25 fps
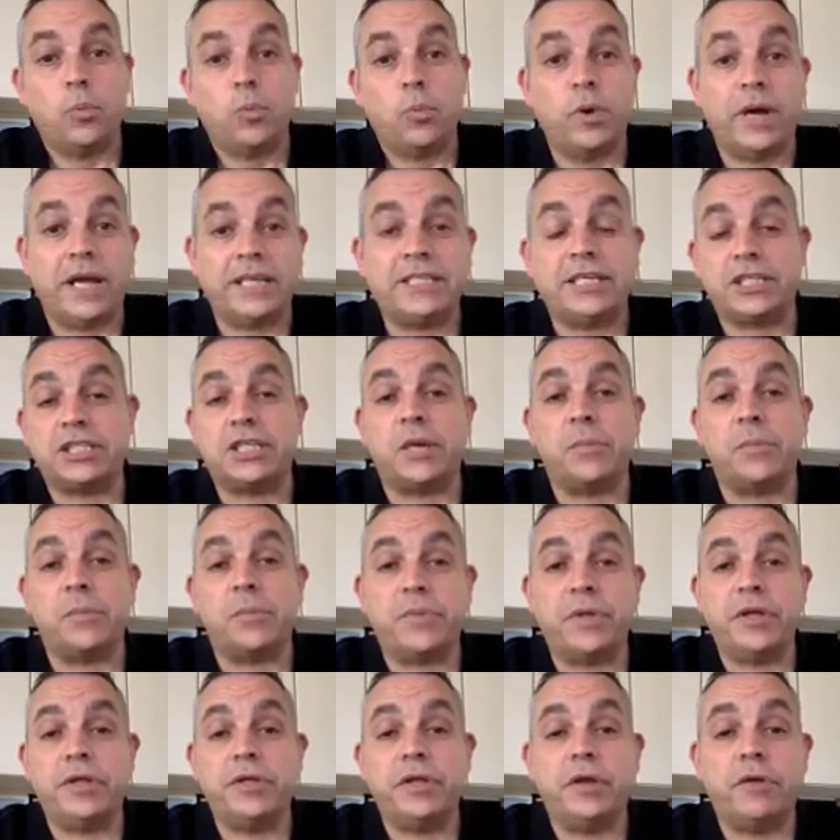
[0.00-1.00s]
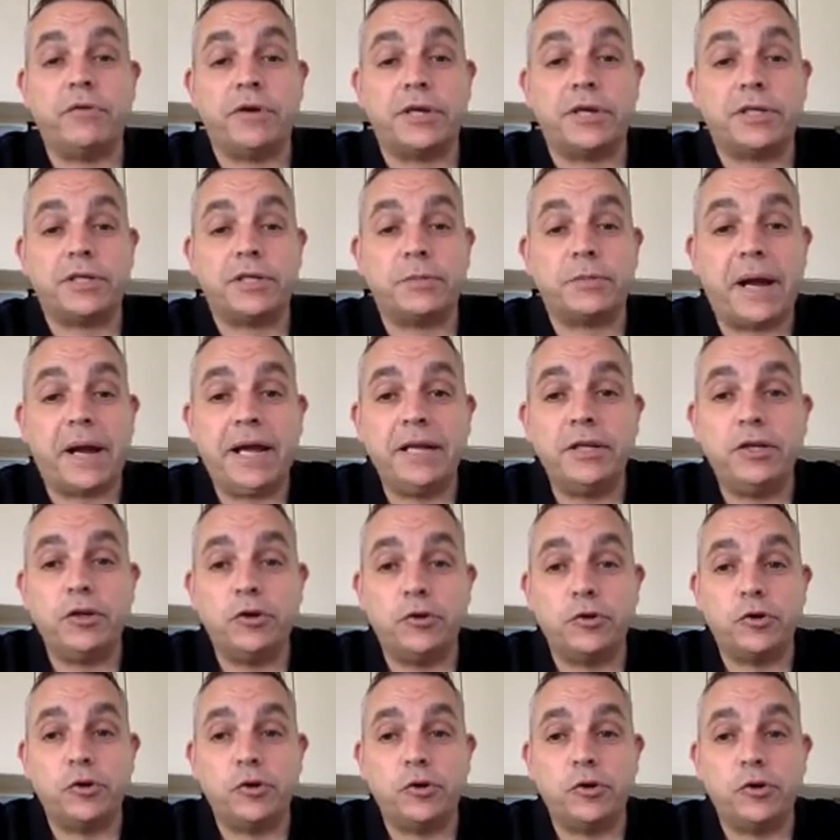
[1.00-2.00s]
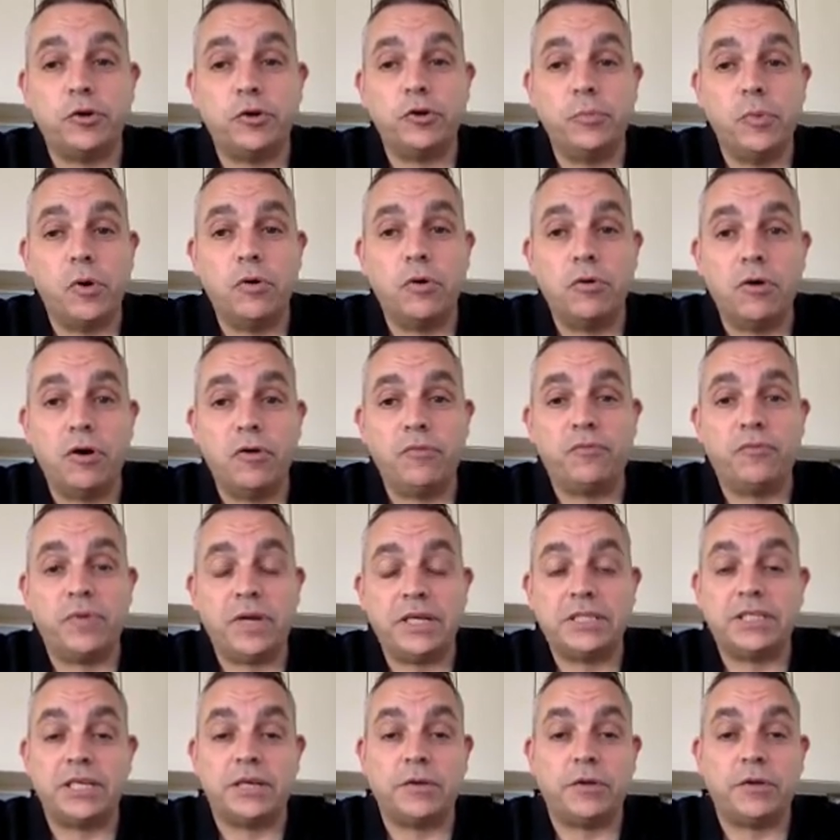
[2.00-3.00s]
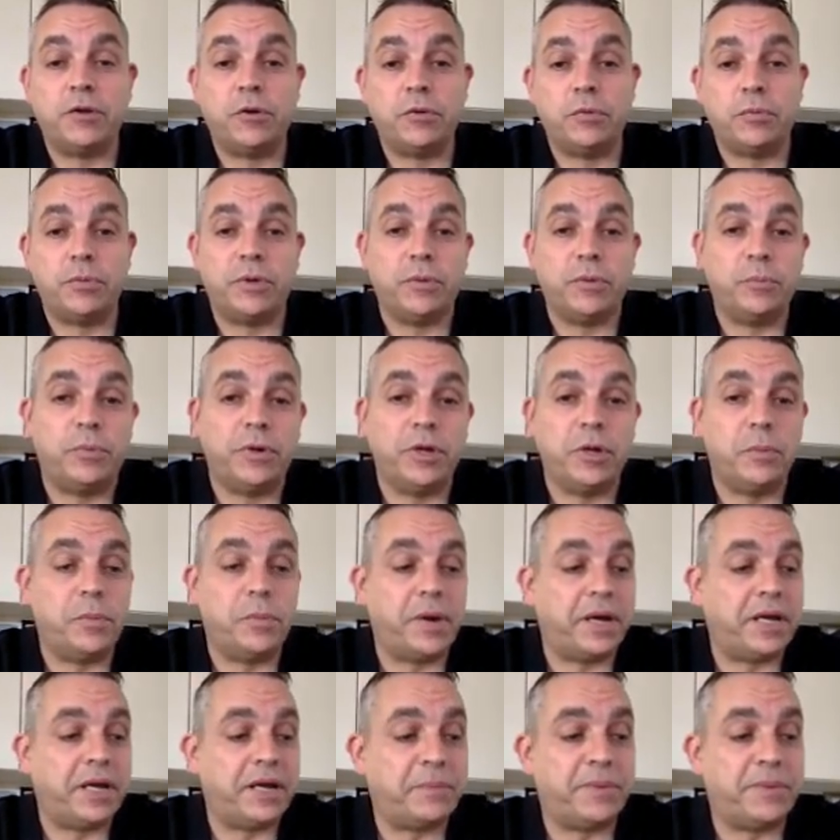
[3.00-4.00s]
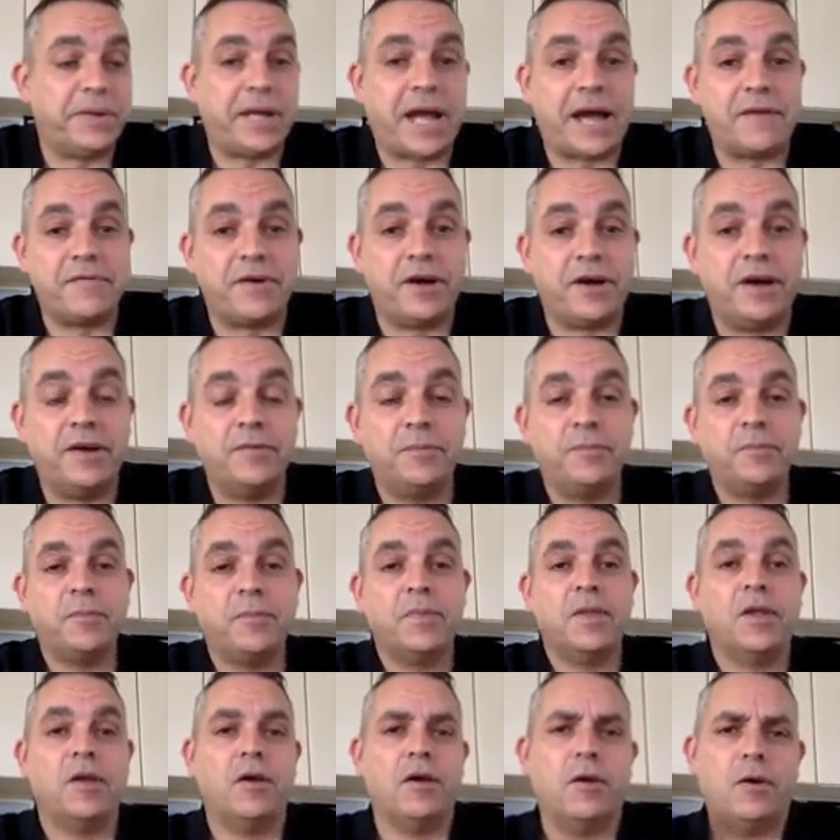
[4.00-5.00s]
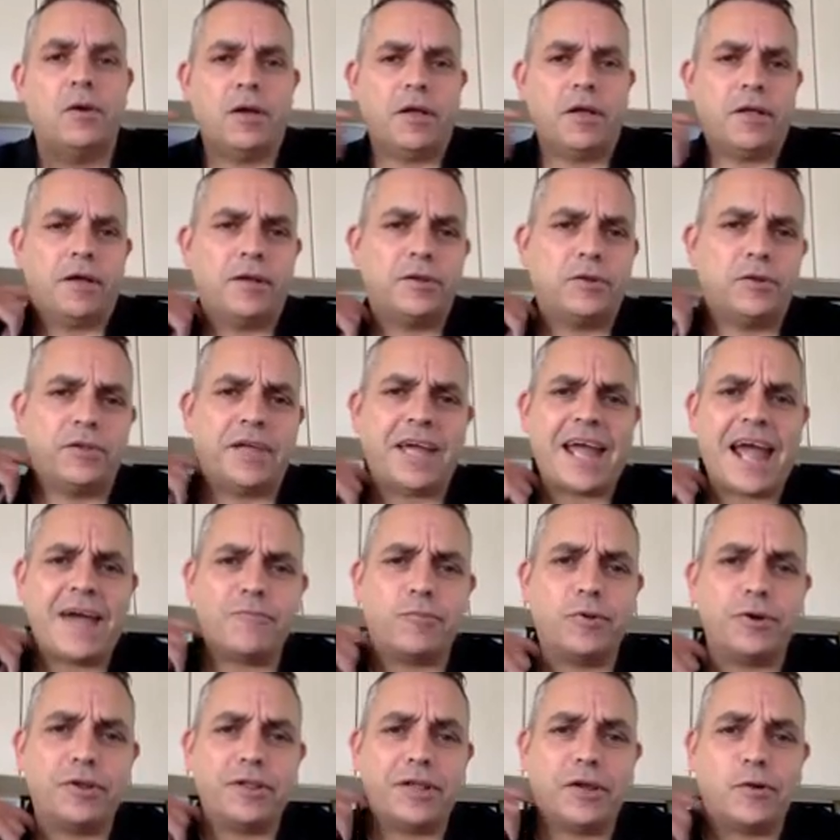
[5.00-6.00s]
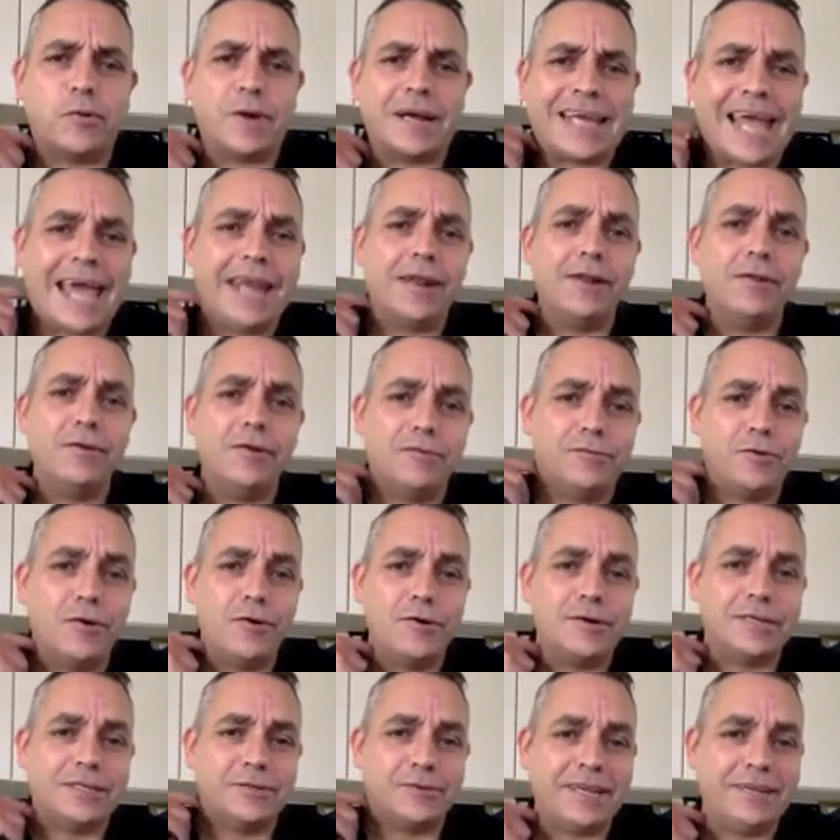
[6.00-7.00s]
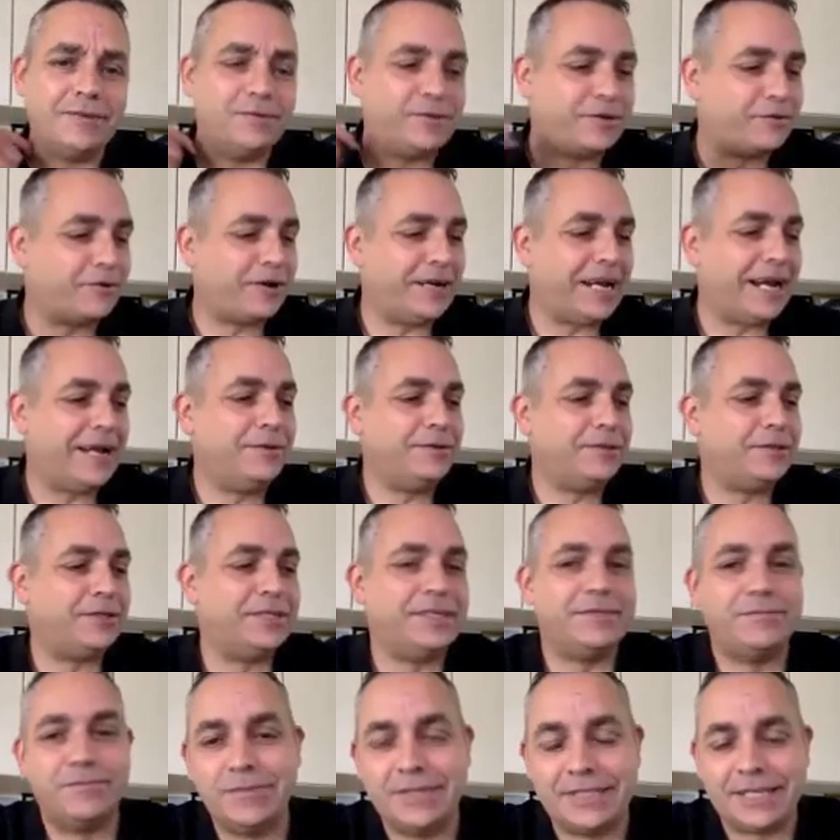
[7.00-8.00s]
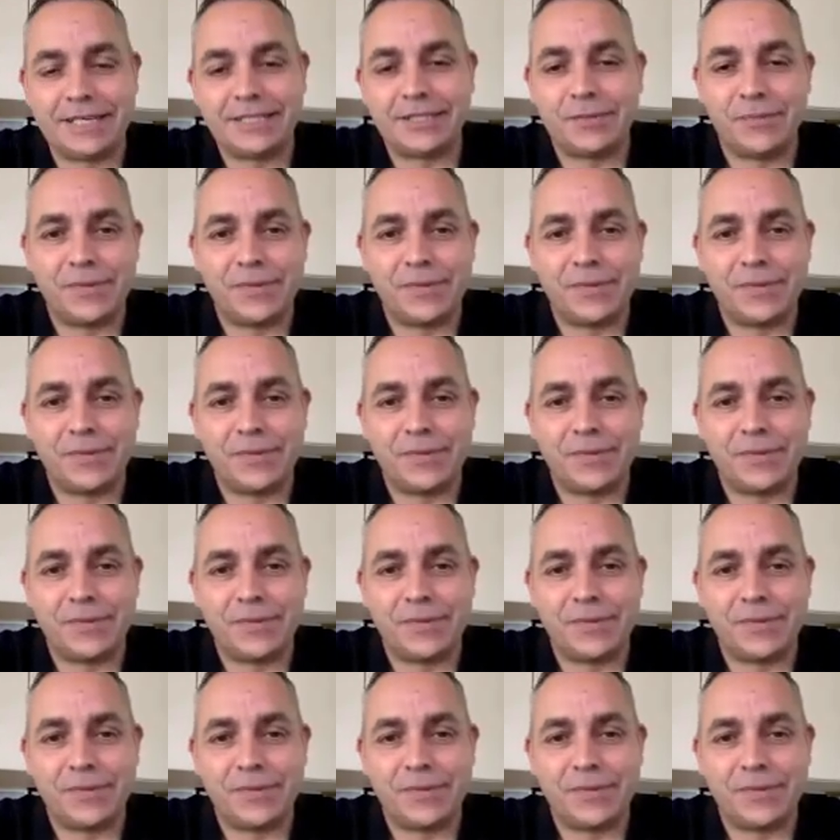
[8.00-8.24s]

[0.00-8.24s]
Is it something you expand? You'll do more of? Is it you maybe have a? Do they have, what do they call, a kennel of dogs in greyhounds? Is that something?